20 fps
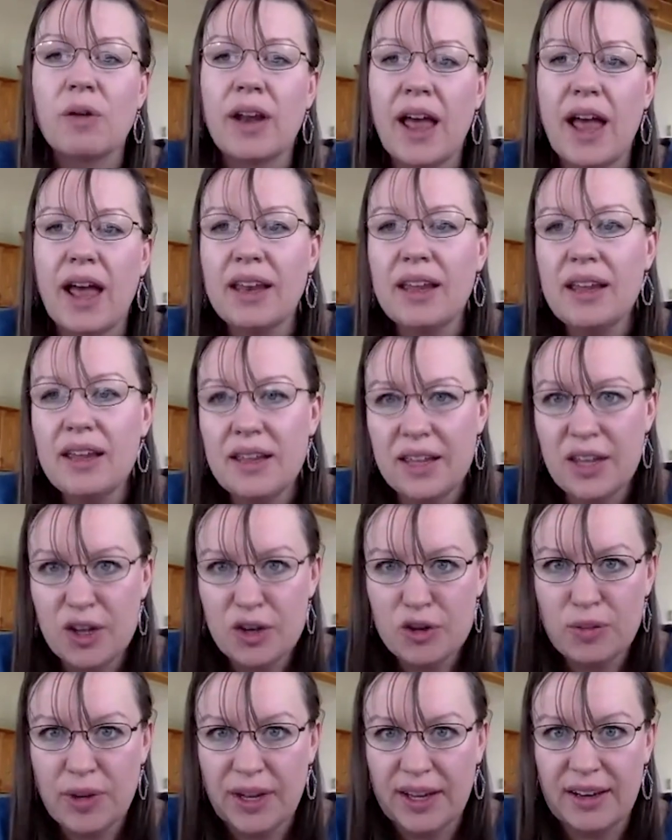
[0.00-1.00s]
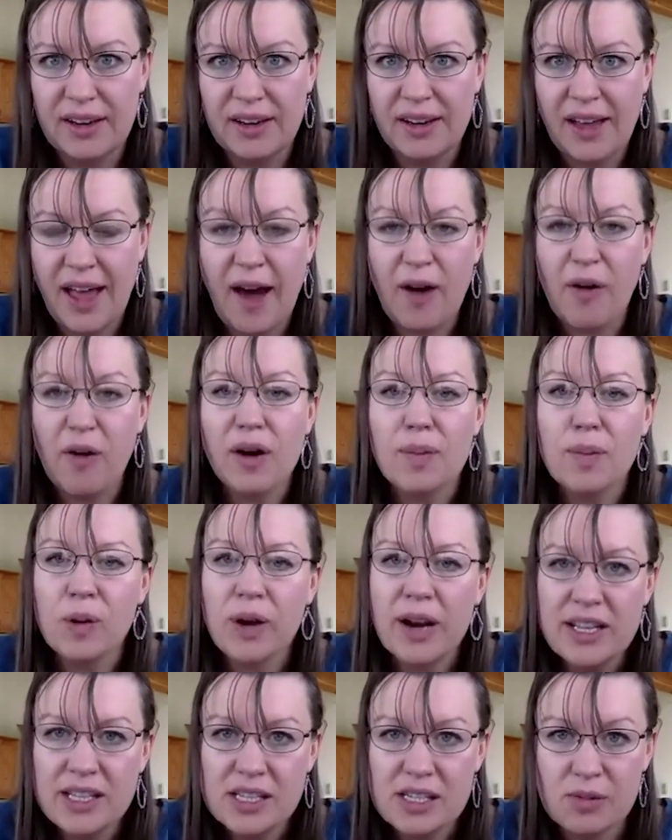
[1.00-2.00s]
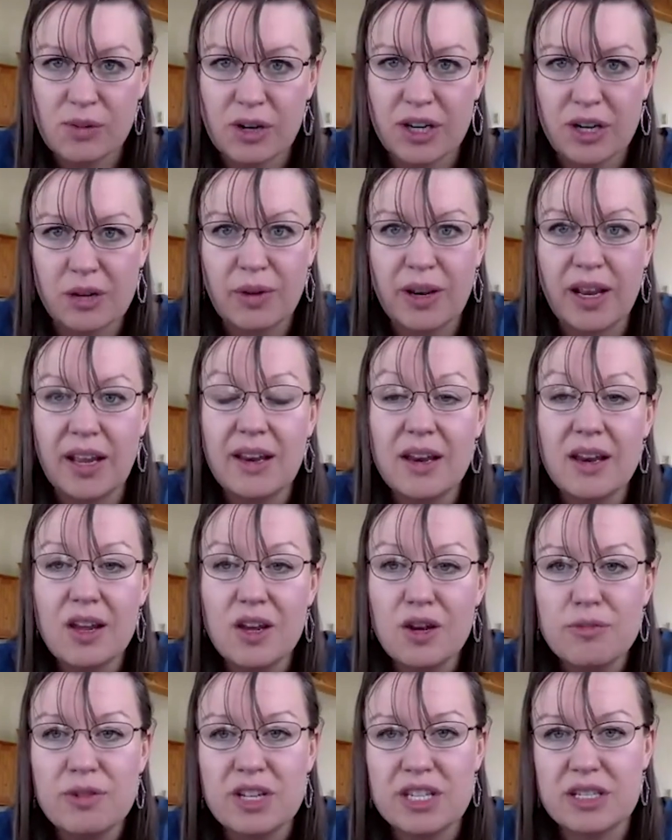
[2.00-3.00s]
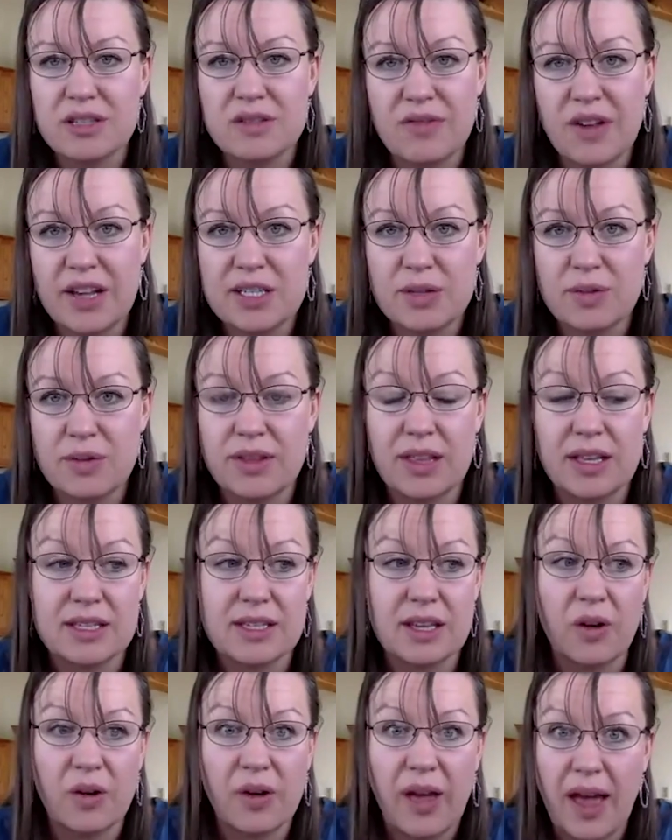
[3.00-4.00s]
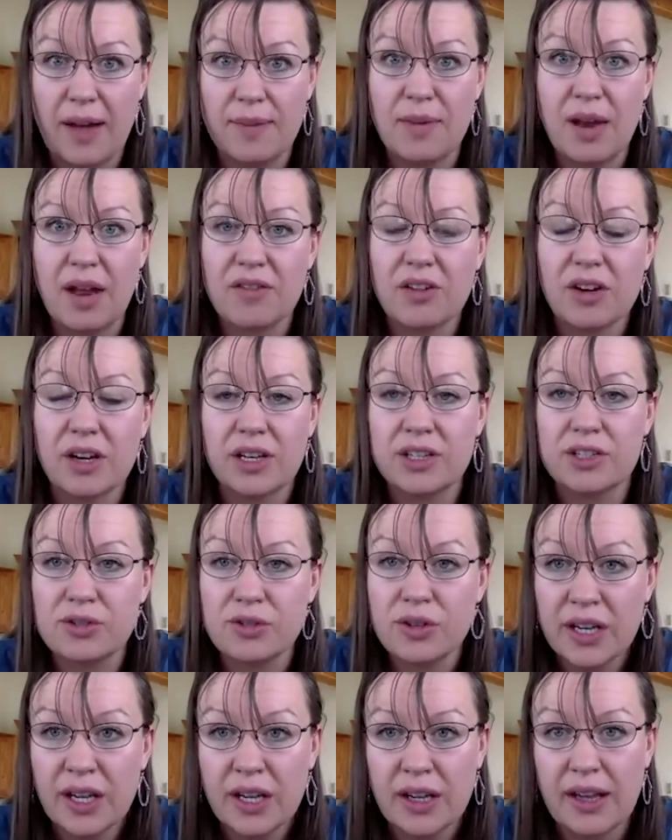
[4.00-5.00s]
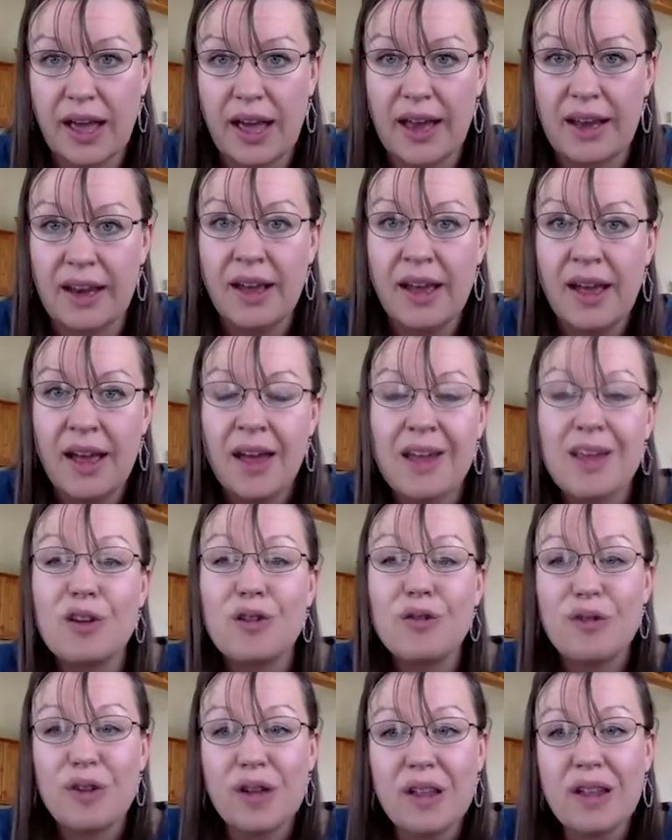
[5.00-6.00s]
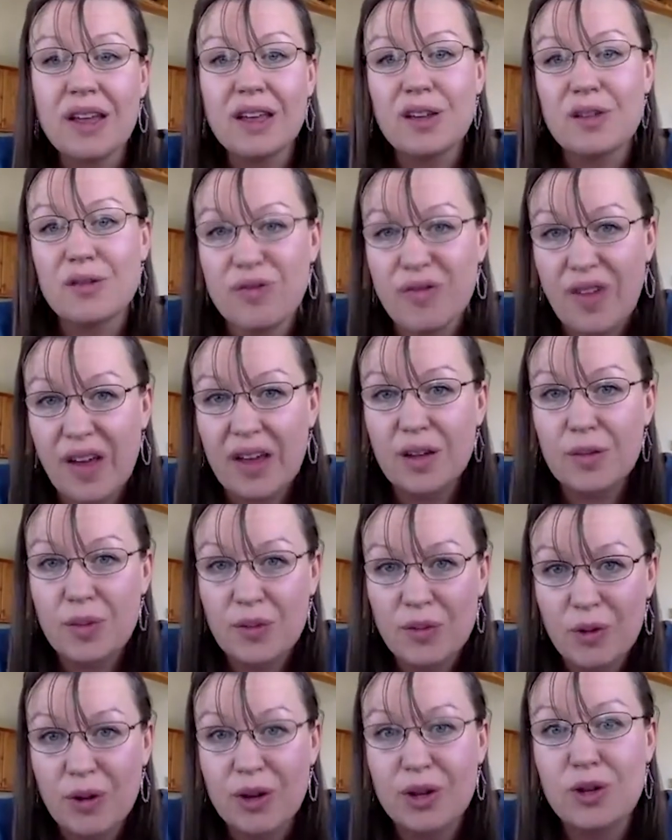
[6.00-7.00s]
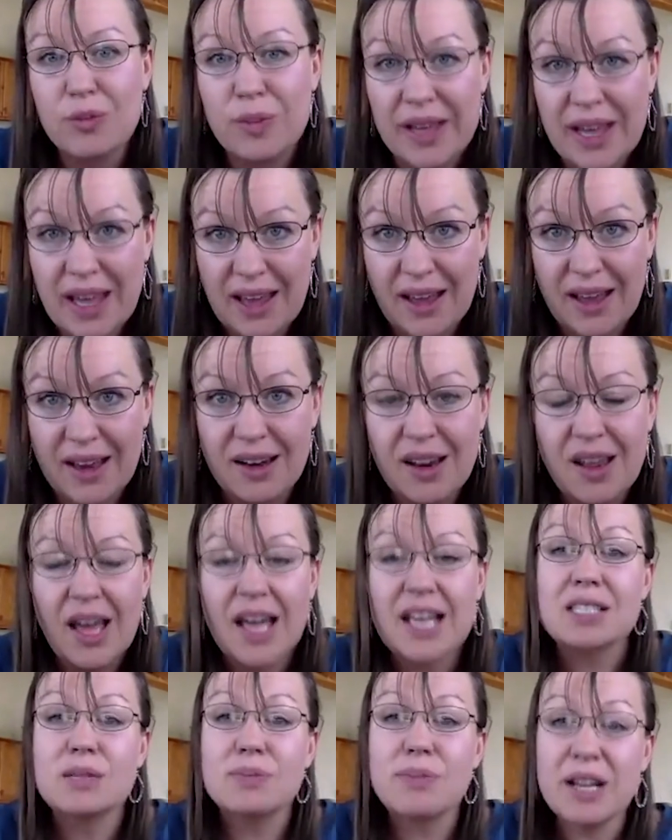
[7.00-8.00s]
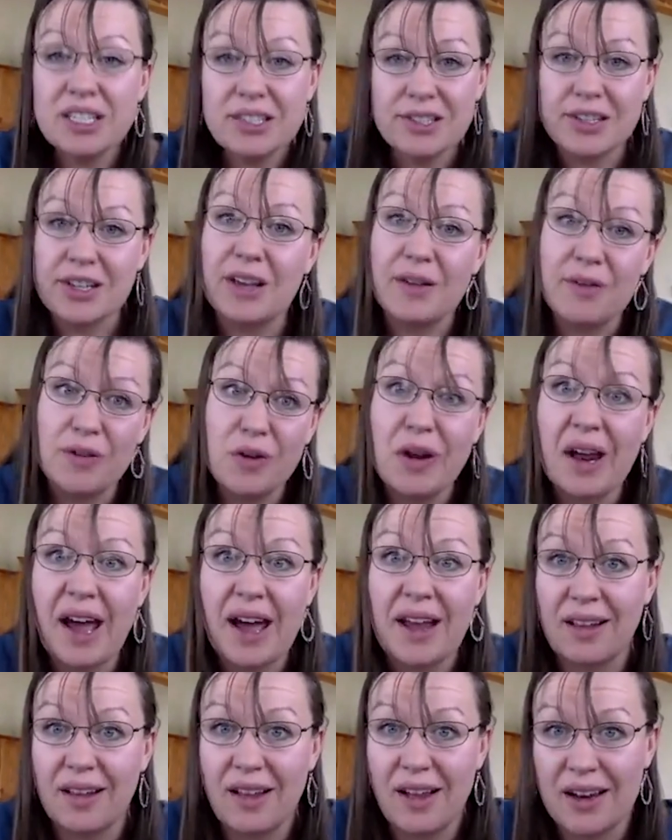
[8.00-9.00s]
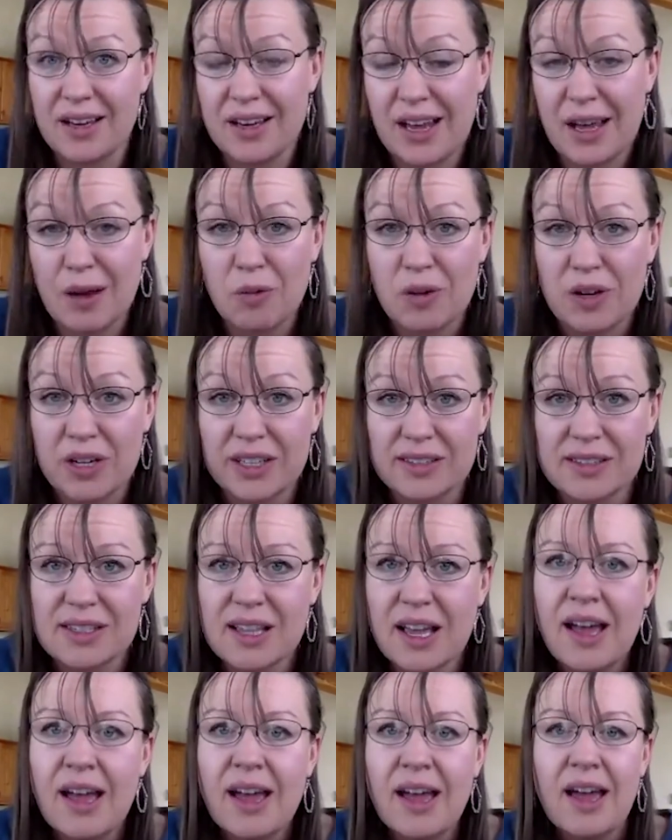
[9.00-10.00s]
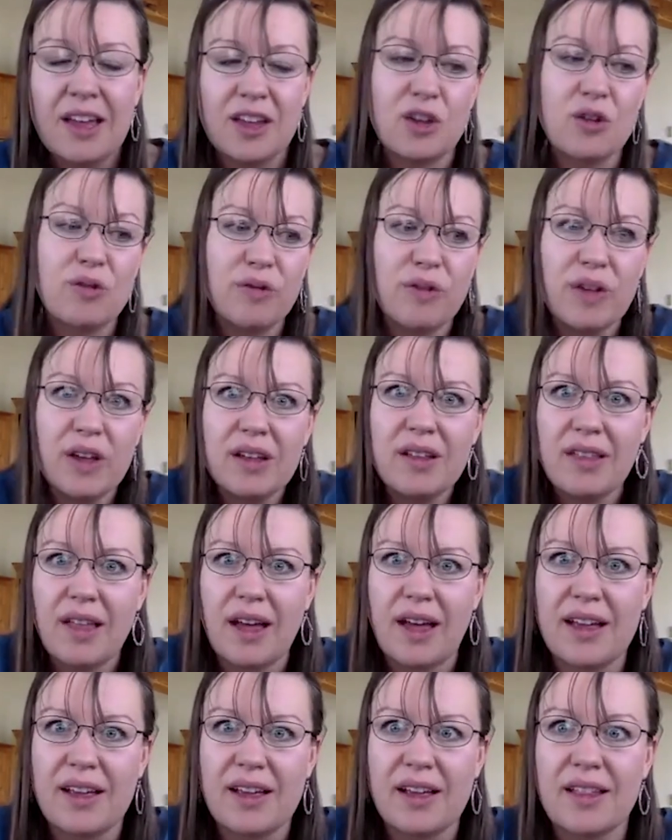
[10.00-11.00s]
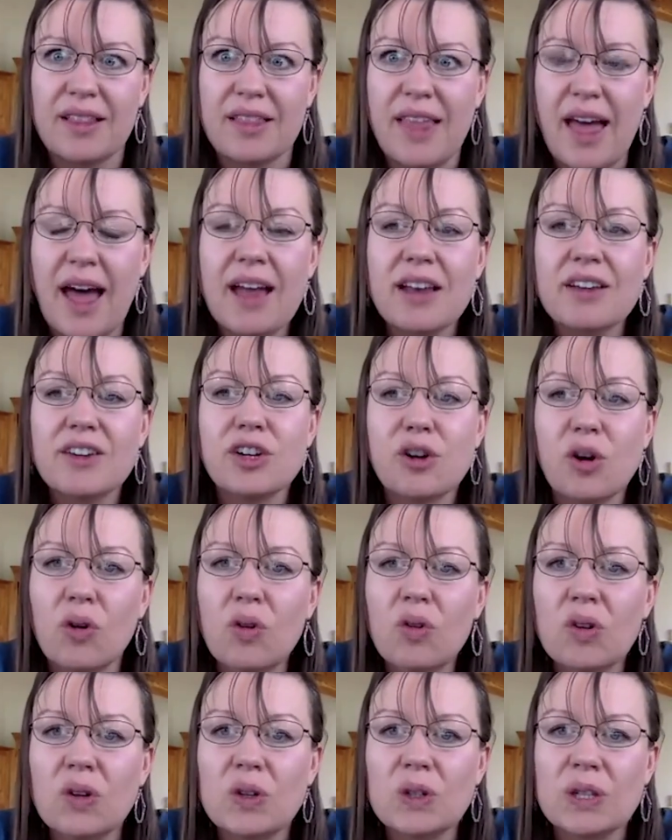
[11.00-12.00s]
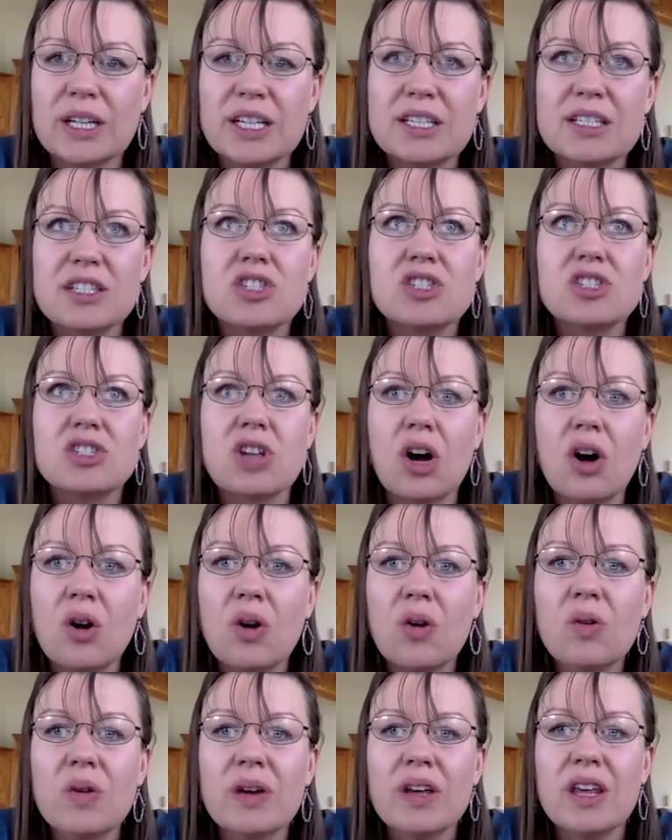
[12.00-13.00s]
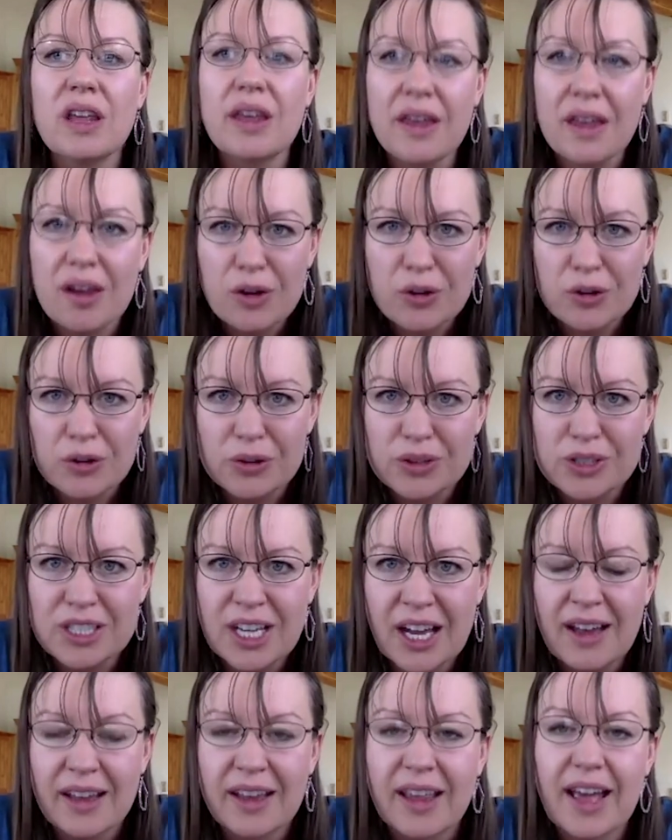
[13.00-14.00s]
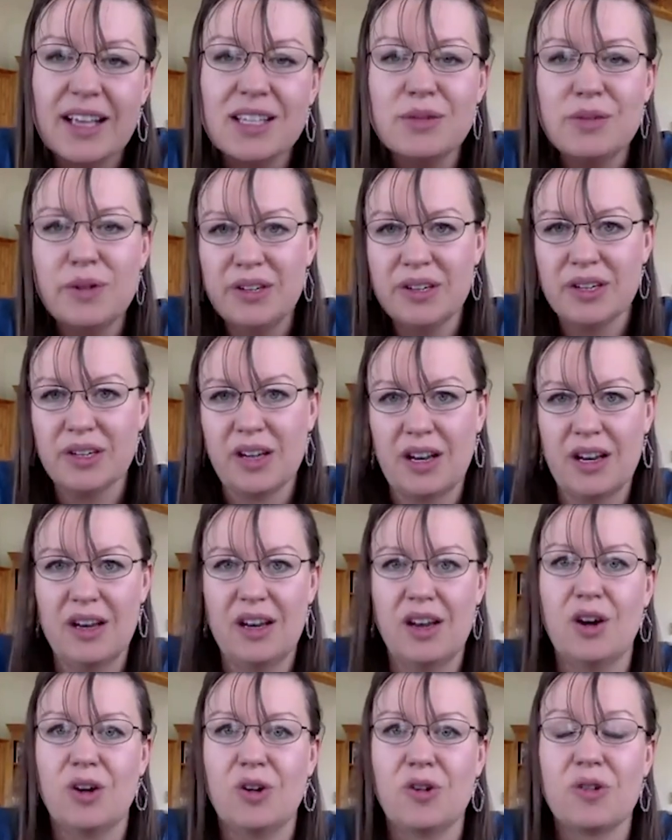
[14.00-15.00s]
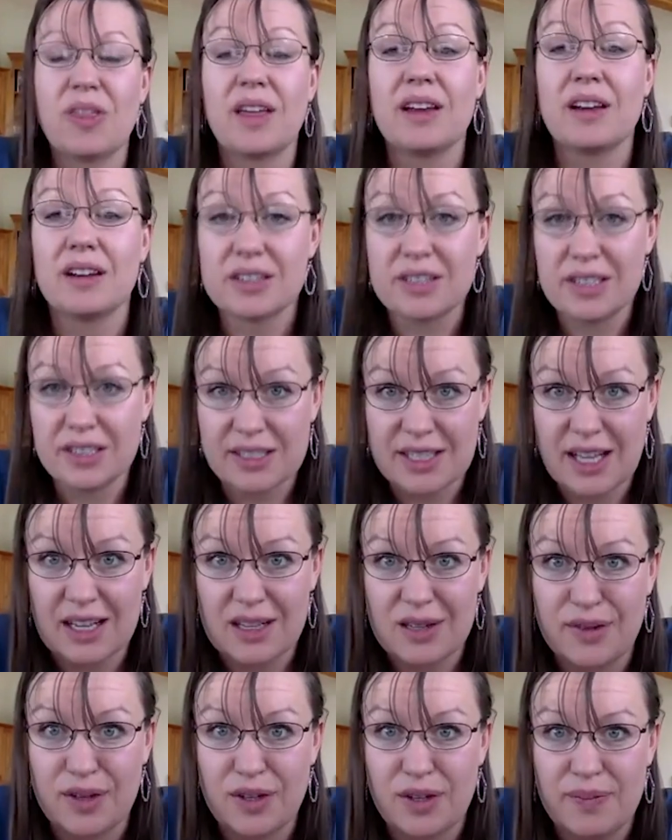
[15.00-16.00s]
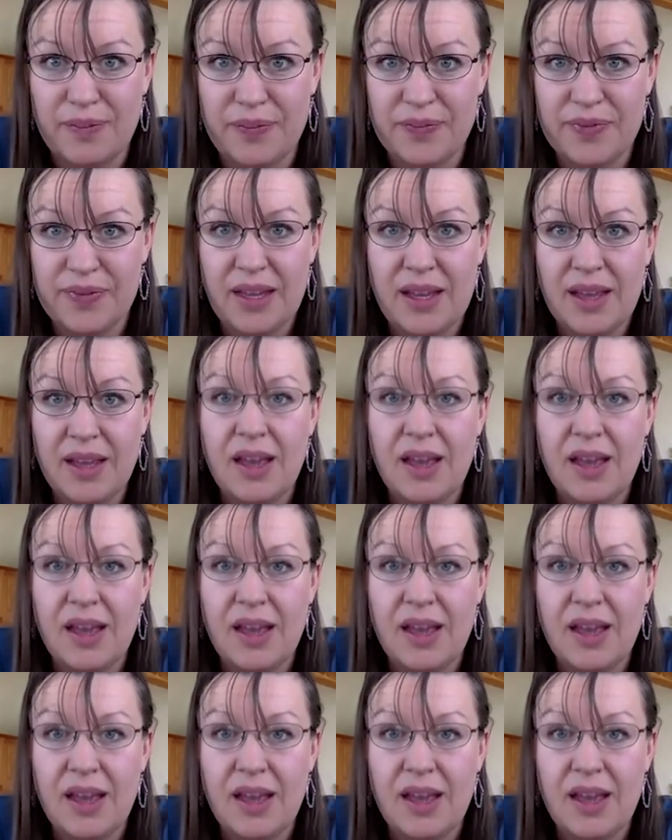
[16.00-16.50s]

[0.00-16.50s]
And when any human, how our brains work, when any human is faced with this, okay, I'm never going to drink again, you feel like you failed before you began, especially if you had a lot of day ones. You feel like that goal is so huge. Guess when you're going to know that you're successful?